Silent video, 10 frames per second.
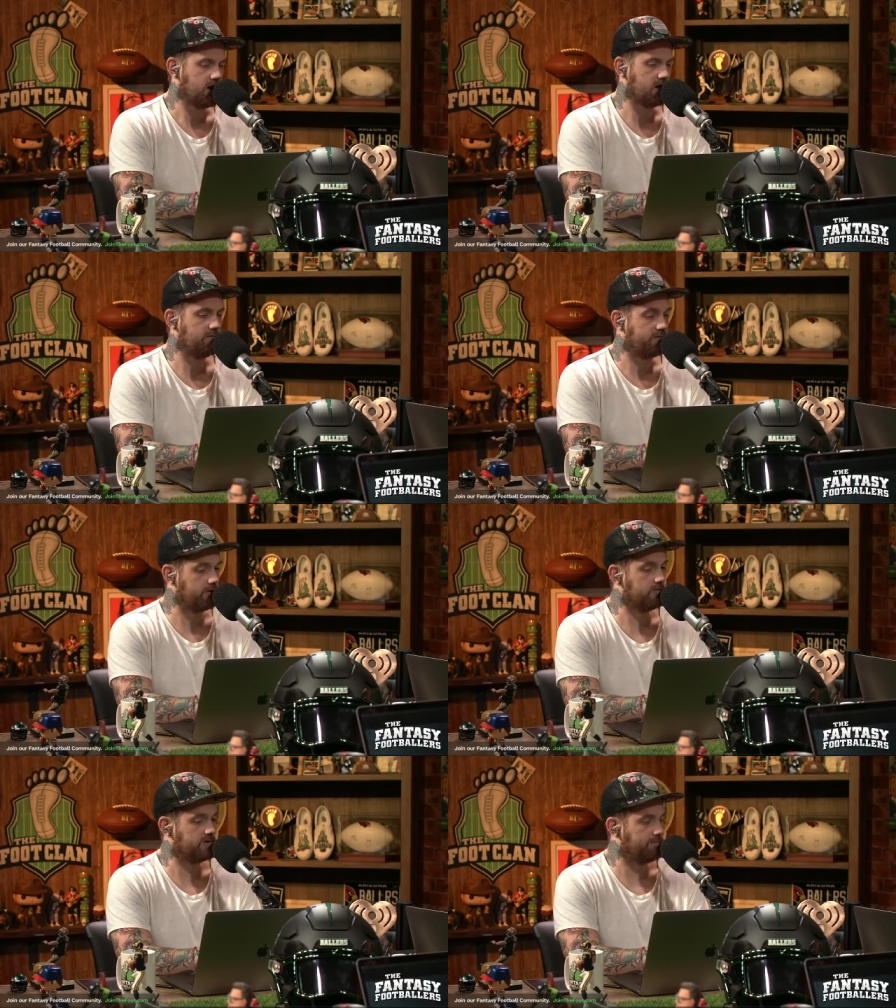come
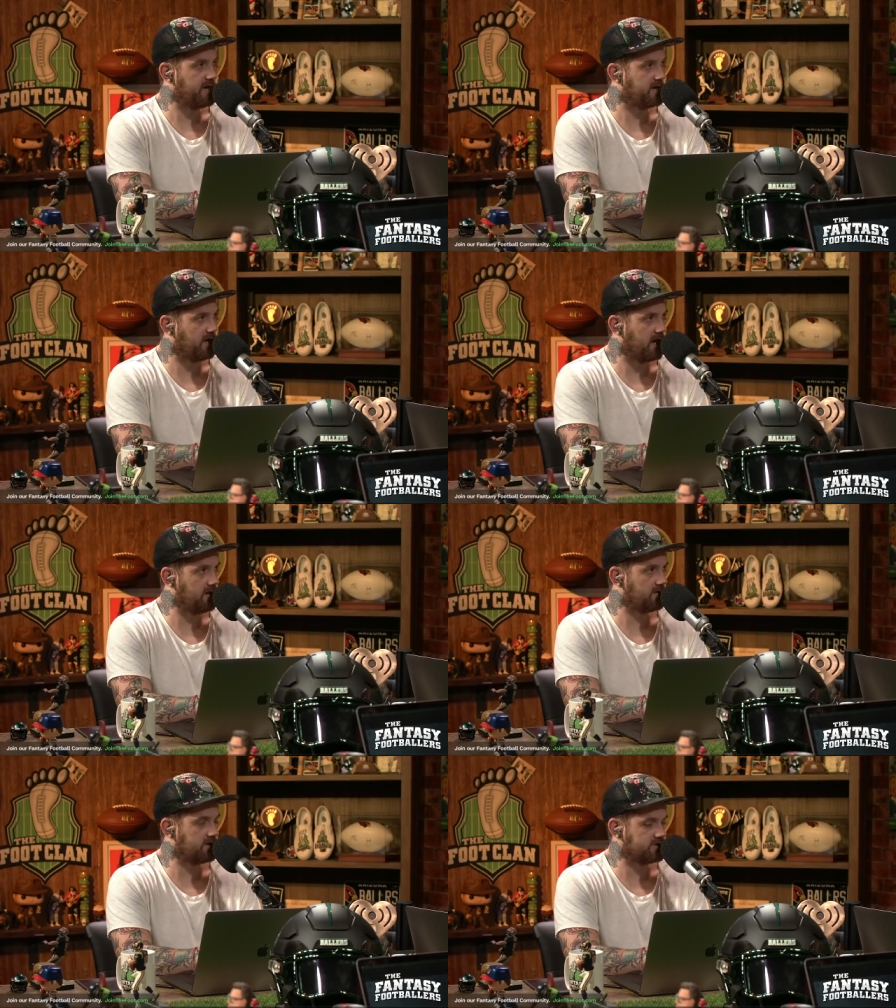through with a big
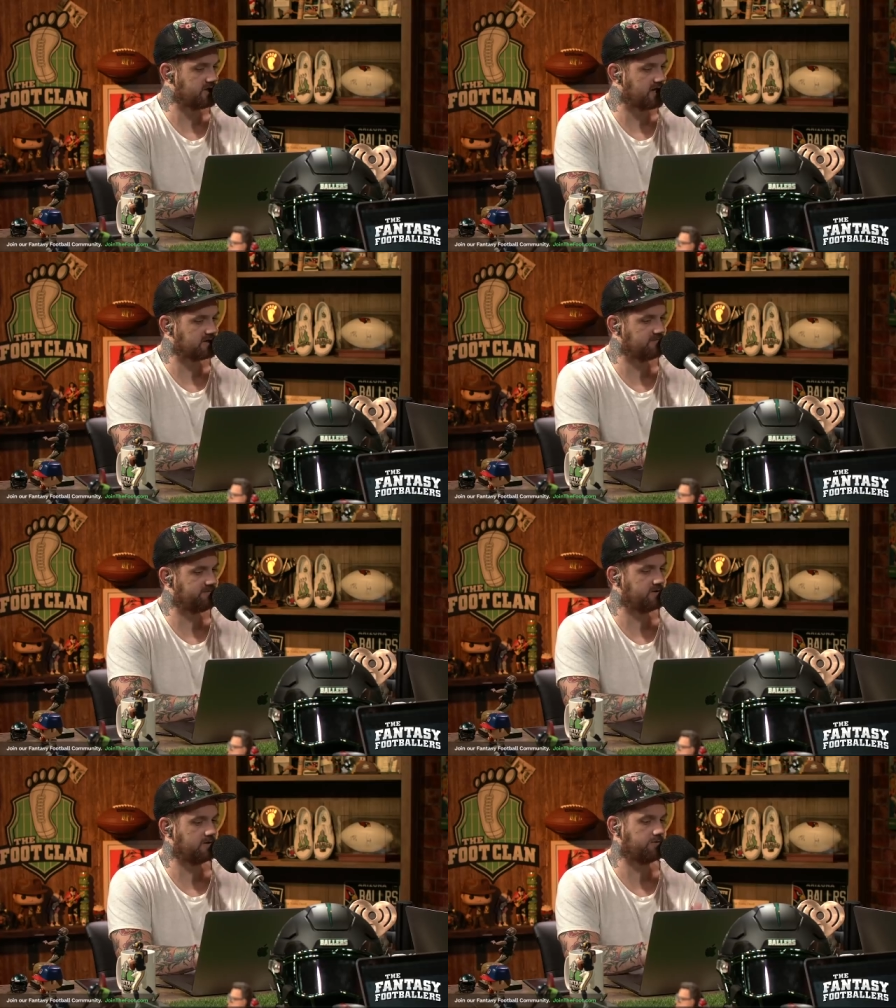game against
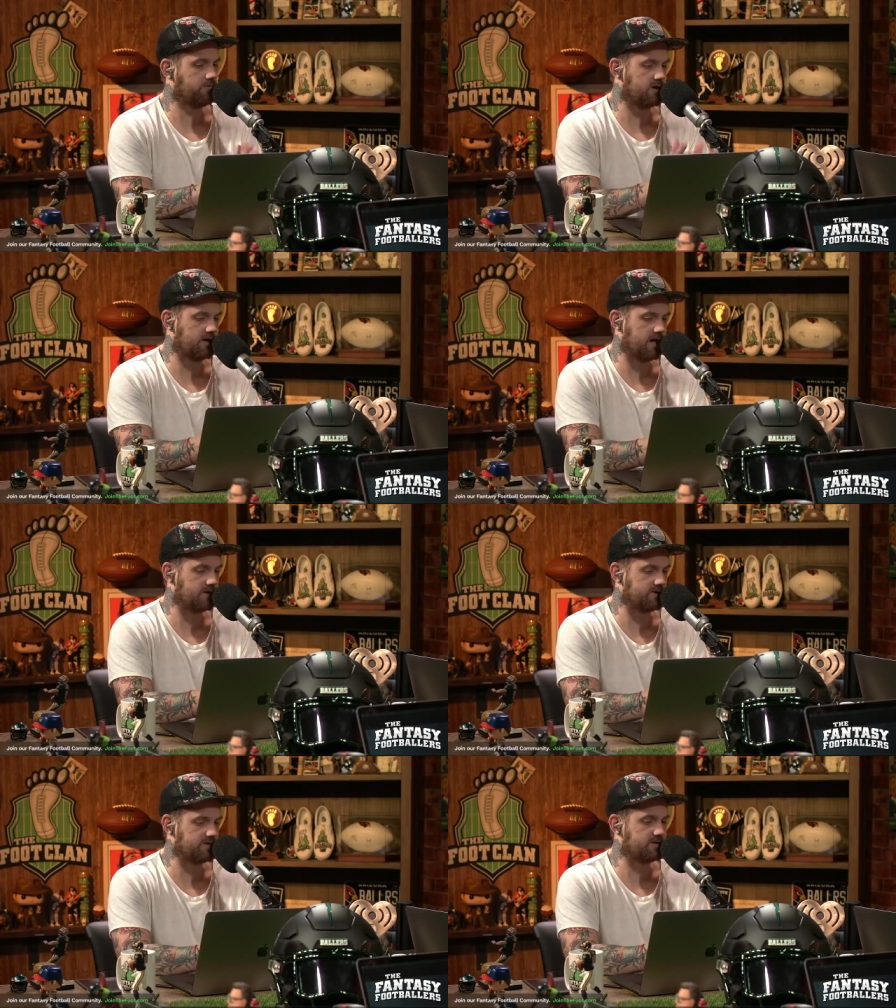Jacksonville, three
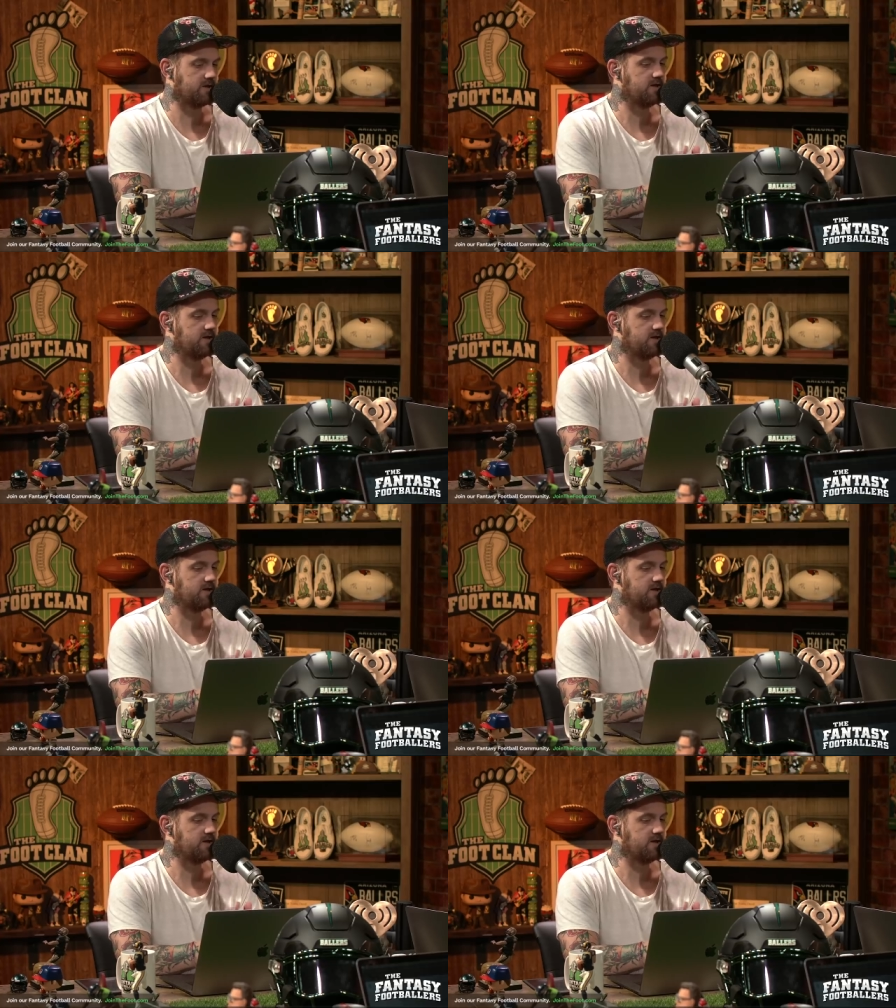catches.